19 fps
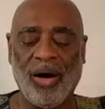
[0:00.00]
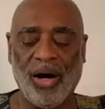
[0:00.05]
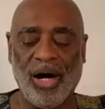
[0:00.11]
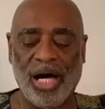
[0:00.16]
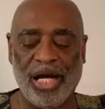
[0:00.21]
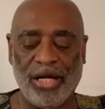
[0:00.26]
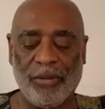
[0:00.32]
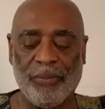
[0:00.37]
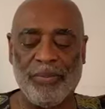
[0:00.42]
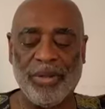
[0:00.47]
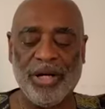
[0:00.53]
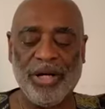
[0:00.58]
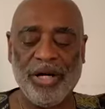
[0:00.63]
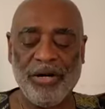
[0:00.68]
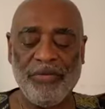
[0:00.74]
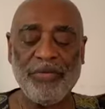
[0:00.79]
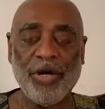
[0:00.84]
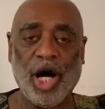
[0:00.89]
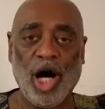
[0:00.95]
and
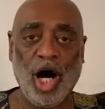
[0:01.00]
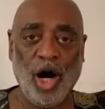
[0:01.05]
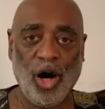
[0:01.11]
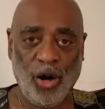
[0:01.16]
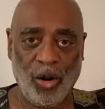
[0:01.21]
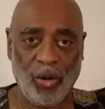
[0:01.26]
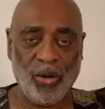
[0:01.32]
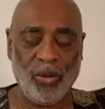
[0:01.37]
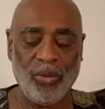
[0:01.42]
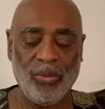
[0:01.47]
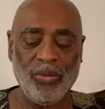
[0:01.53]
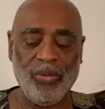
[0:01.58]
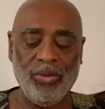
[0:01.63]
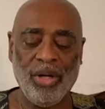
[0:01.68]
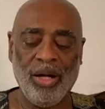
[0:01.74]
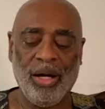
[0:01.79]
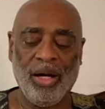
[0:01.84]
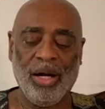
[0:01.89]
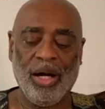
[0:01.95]
above all
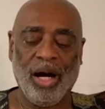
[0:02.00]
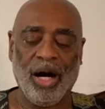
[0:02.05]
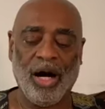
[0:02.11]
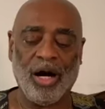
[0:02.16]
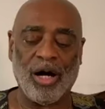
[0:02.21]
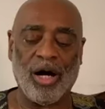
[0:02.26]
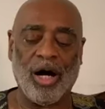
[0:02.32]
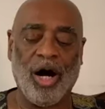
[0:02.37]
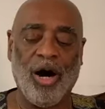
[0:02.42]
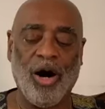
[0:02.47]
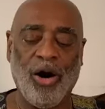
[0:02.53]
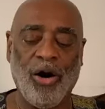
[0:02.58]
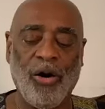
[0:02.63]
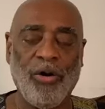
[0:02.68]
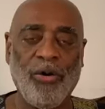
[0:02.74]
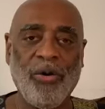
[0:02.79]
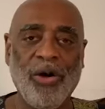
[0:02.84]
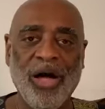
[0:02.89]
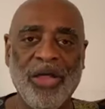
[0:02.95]
are
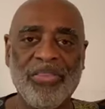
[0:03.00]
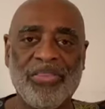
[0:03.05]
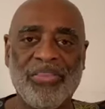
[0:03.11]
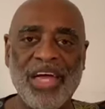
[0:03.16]
all